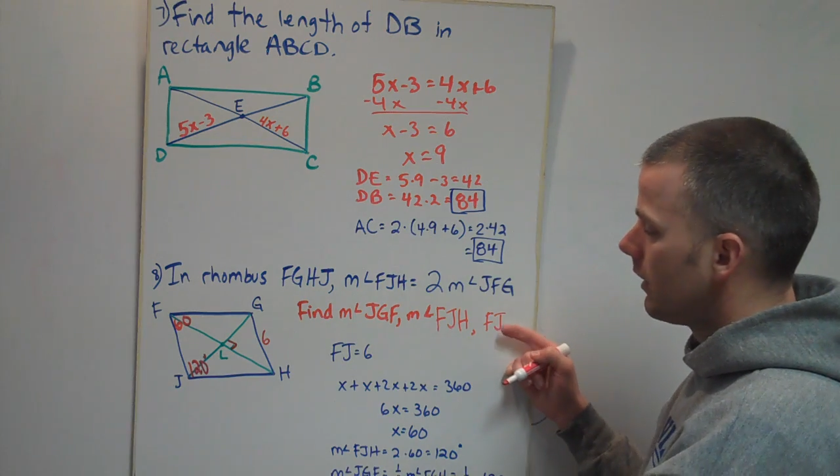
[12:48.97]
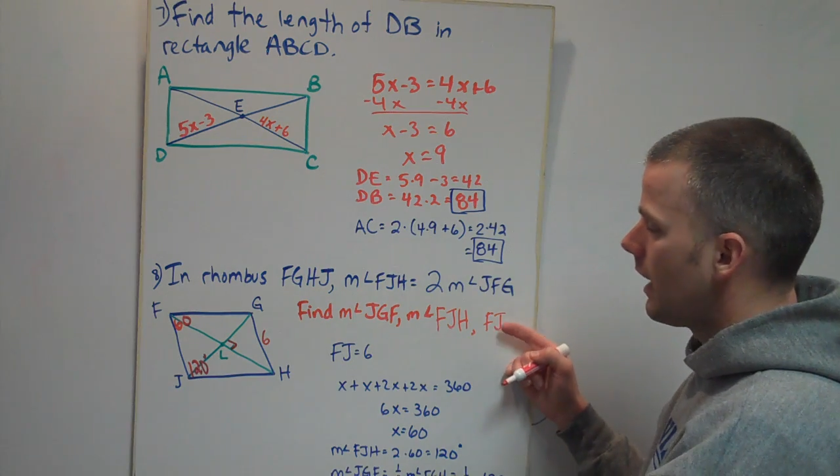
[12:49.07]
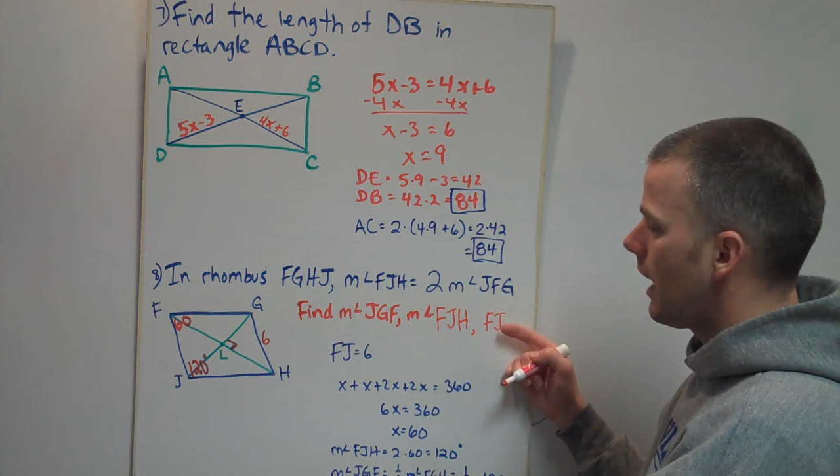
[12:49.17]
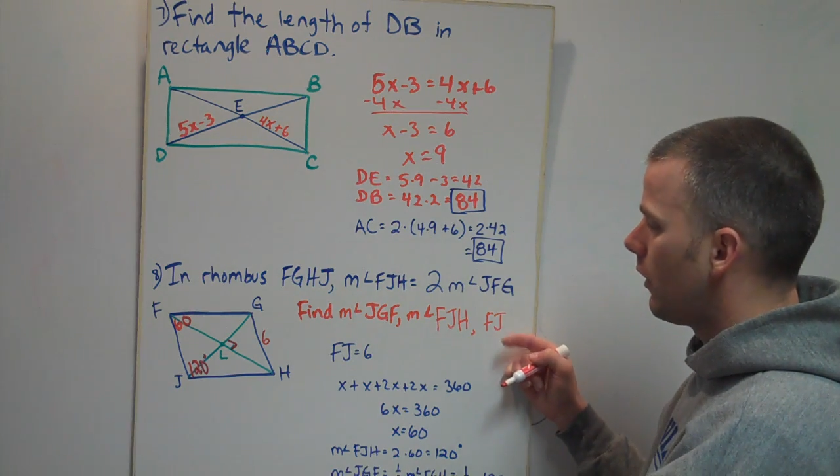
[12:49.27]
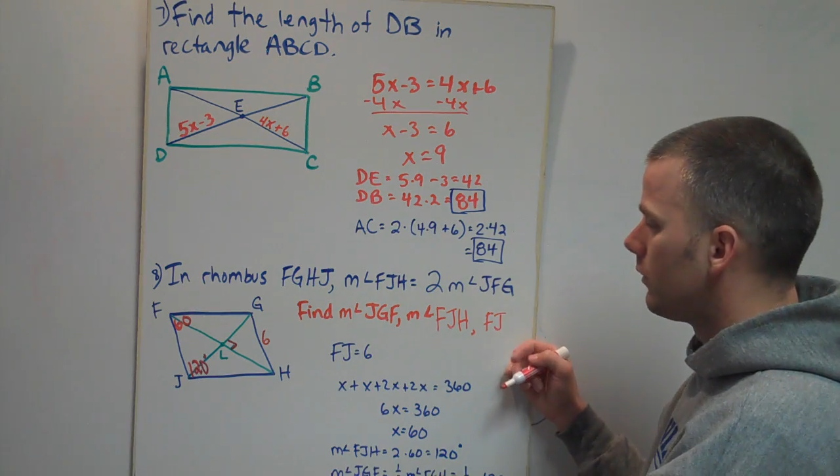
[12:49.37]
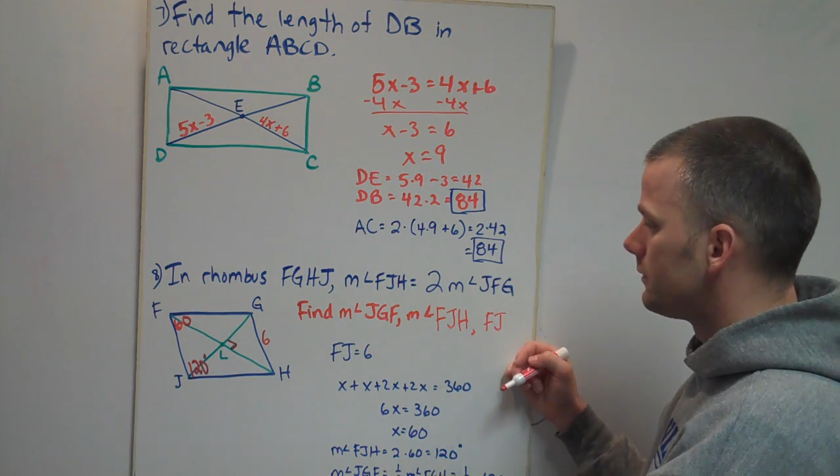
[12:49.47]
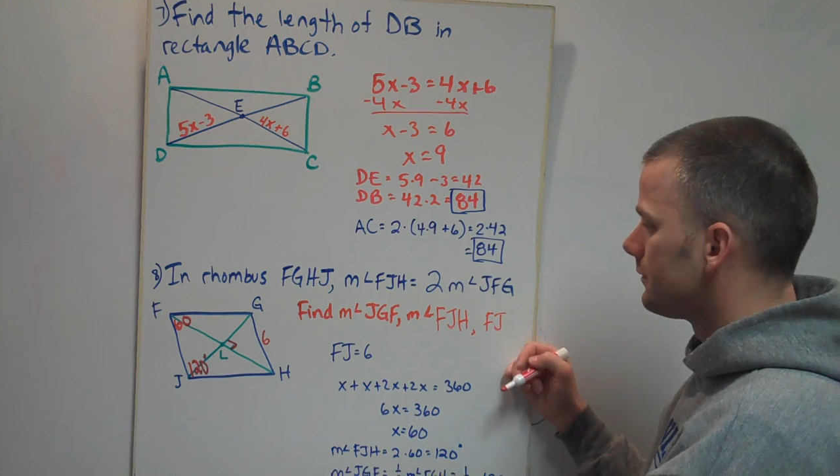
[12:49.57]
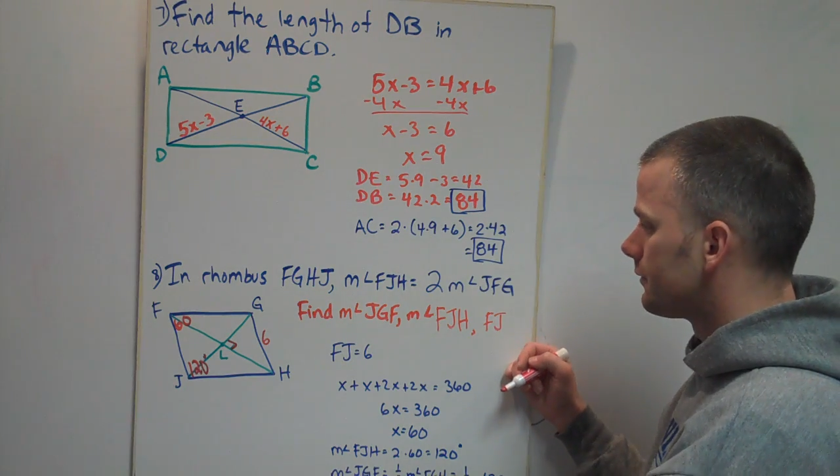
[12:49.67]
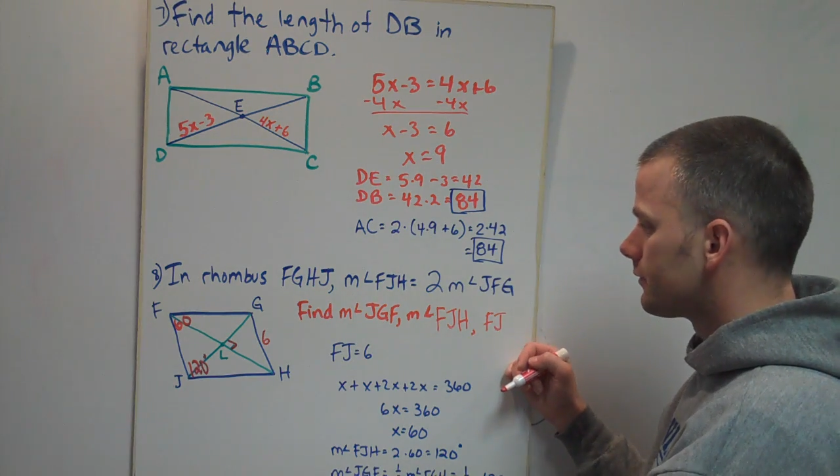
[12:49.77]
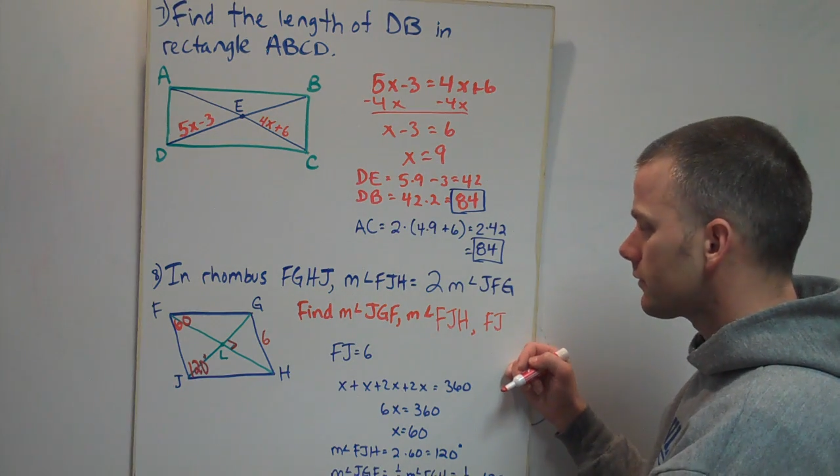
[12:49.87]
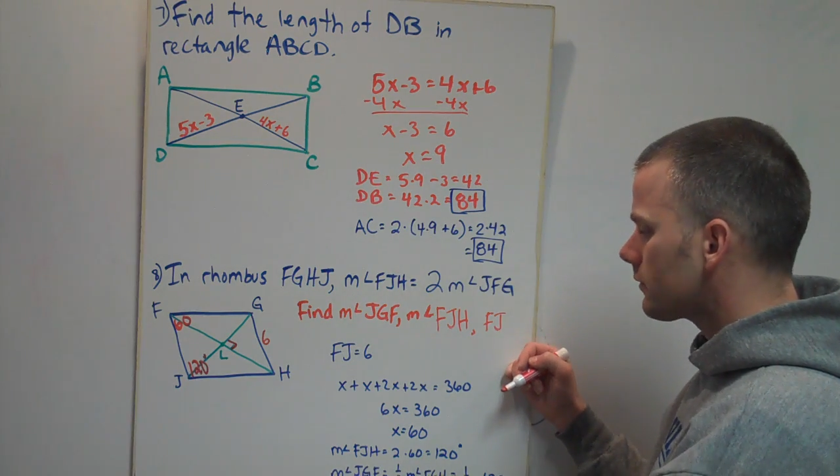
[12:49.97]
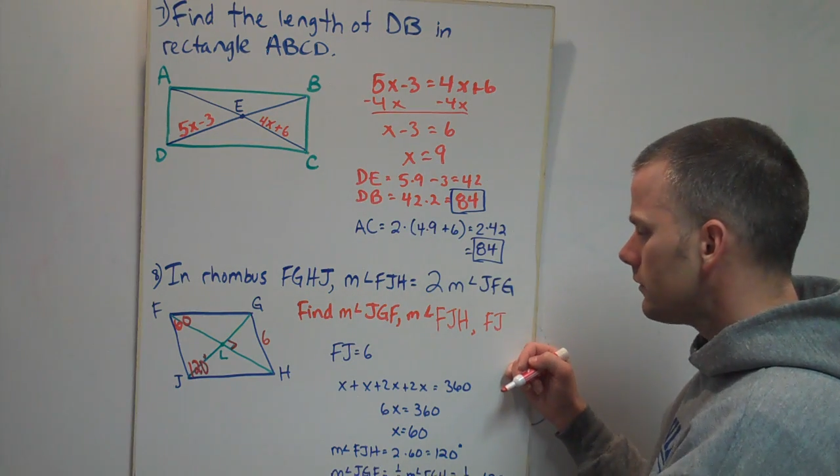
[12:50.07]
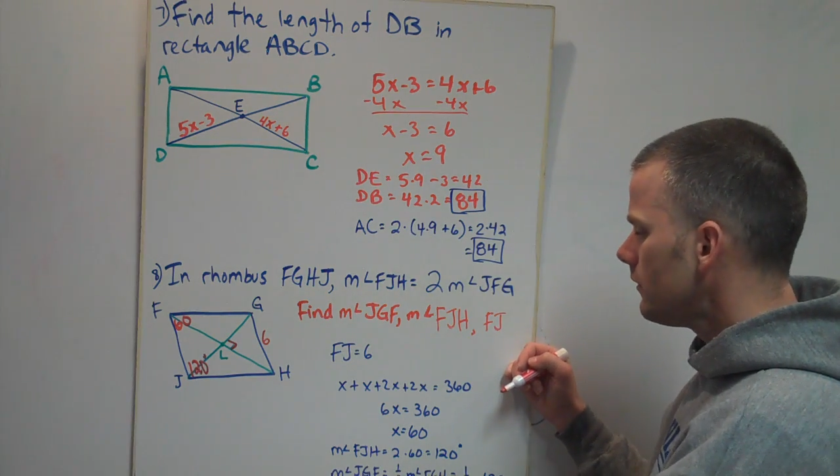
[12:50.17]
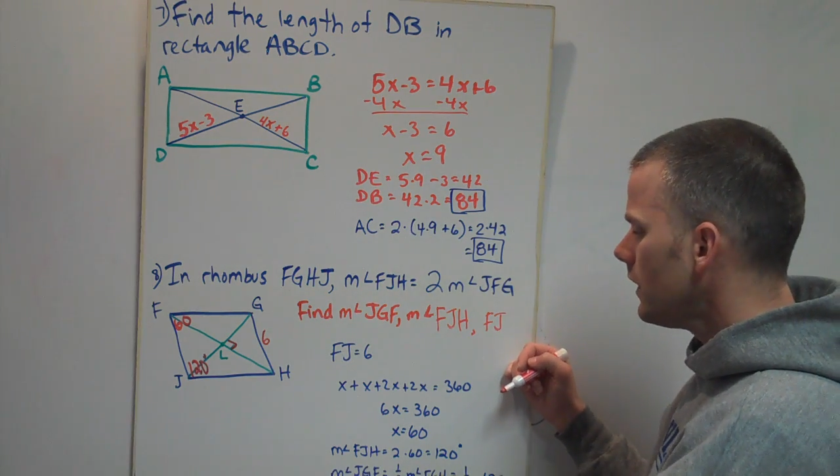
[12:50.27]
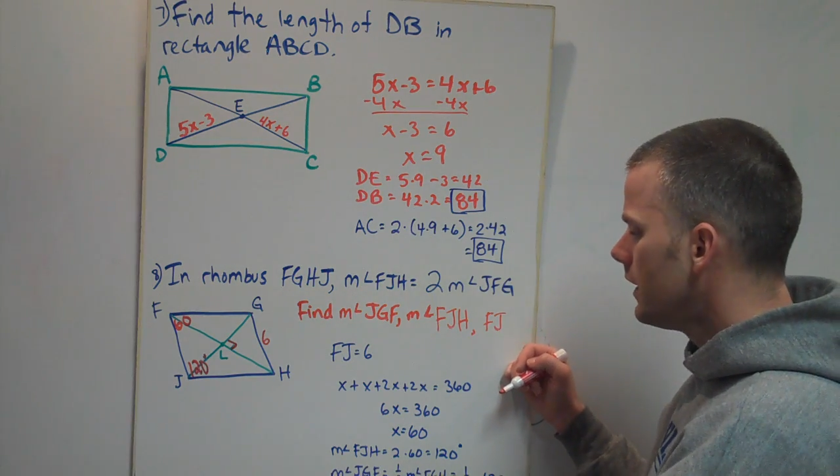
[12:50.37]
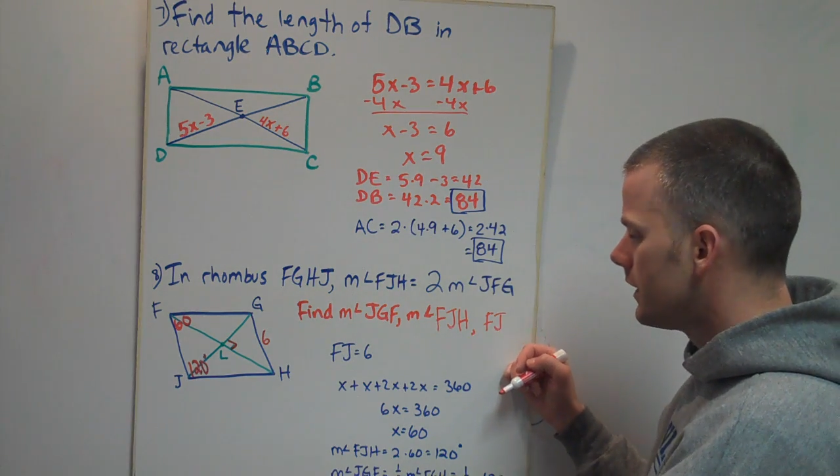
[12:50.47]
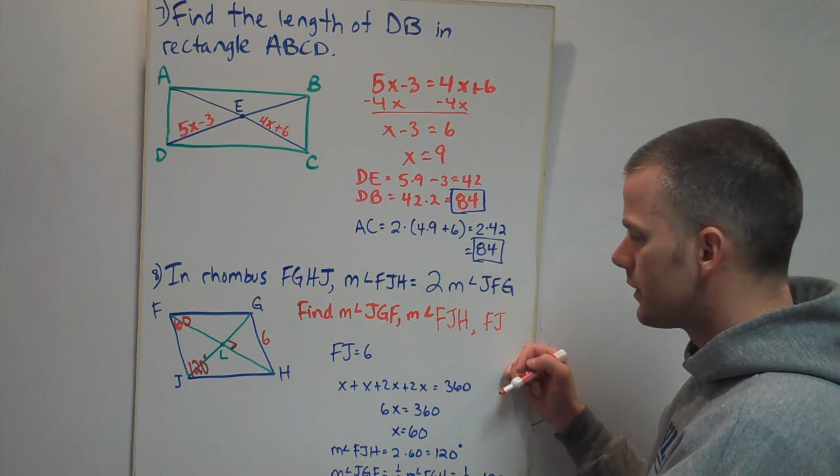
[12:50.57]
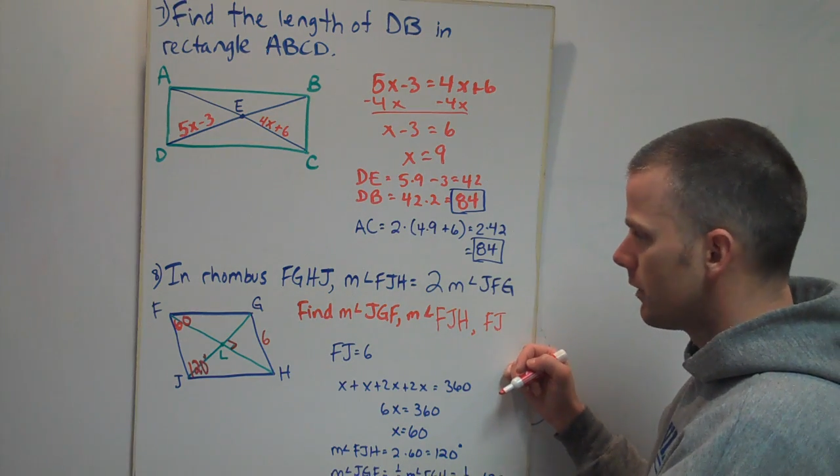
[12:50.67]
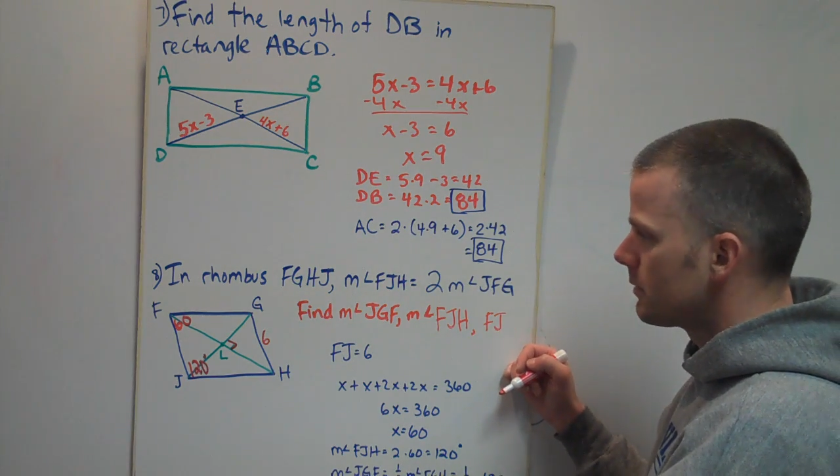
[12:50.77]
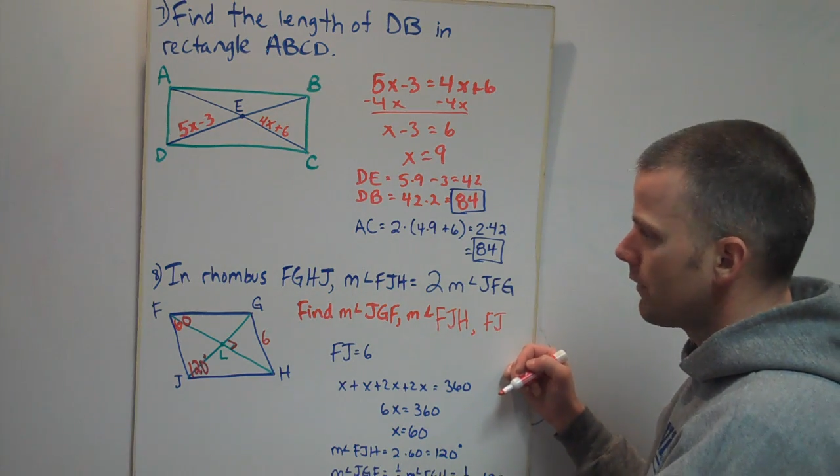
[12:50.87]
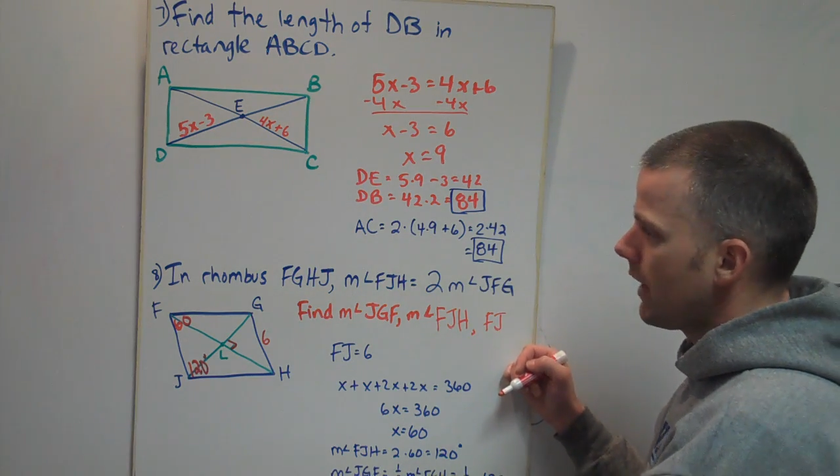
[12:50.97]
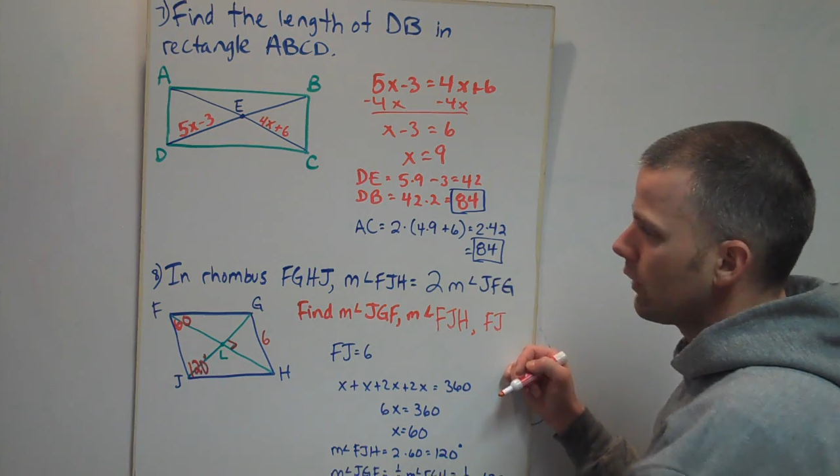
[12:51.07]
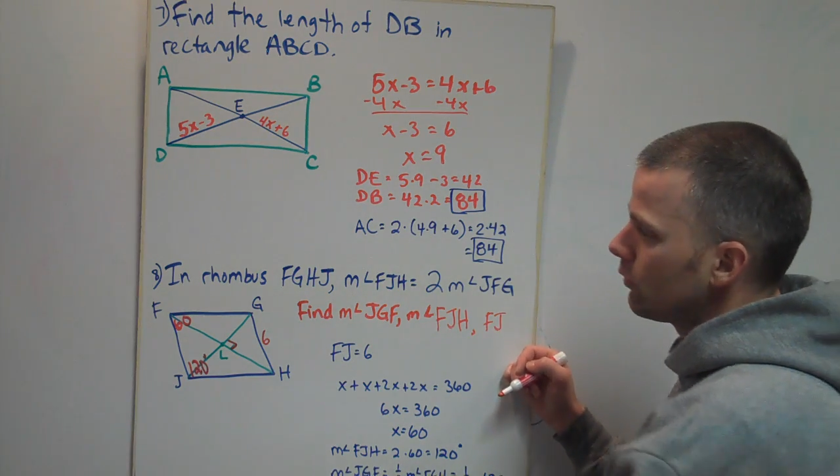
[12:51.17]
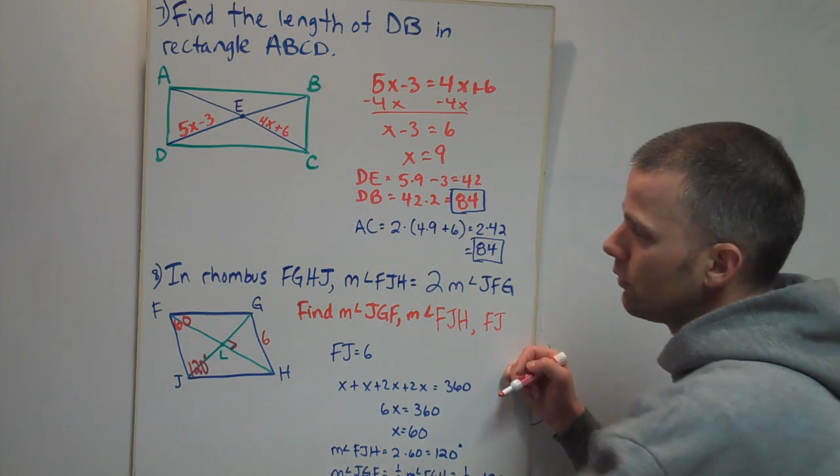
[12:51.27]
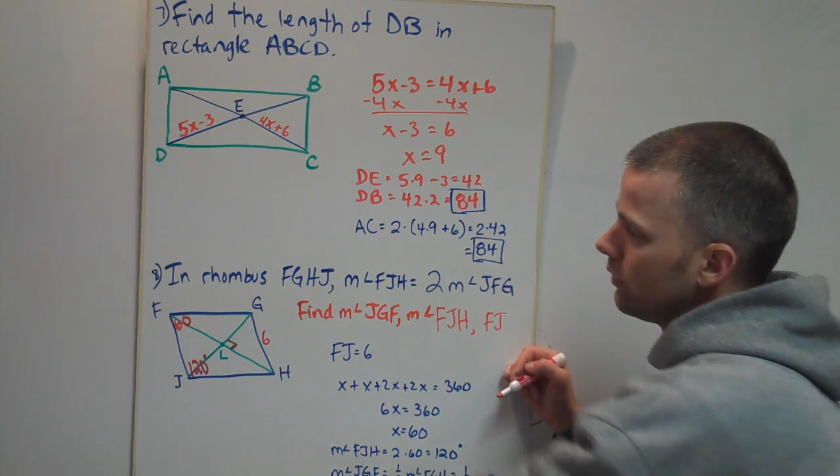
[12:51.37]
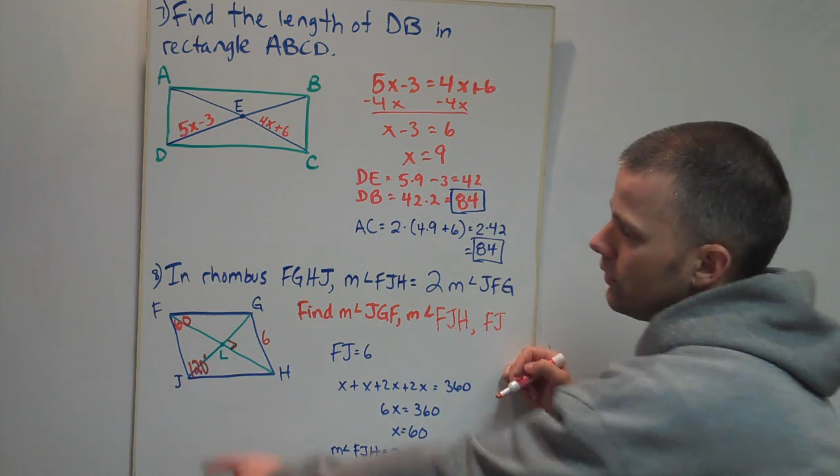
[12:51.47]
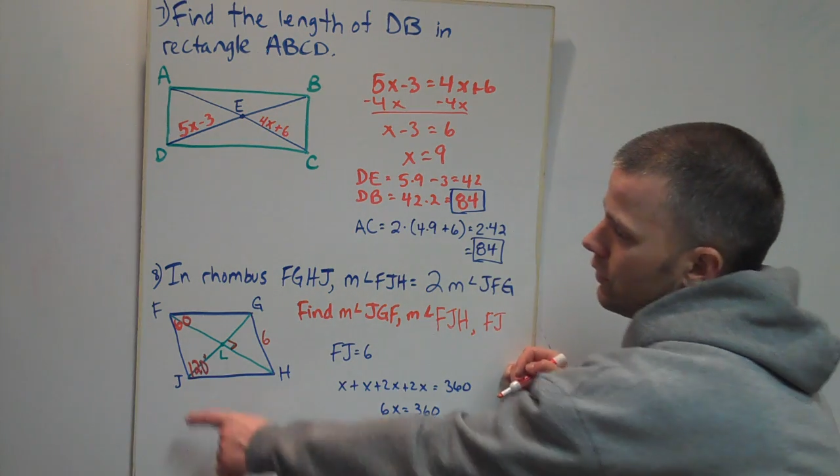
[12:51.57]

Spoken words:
Now, in terms of angle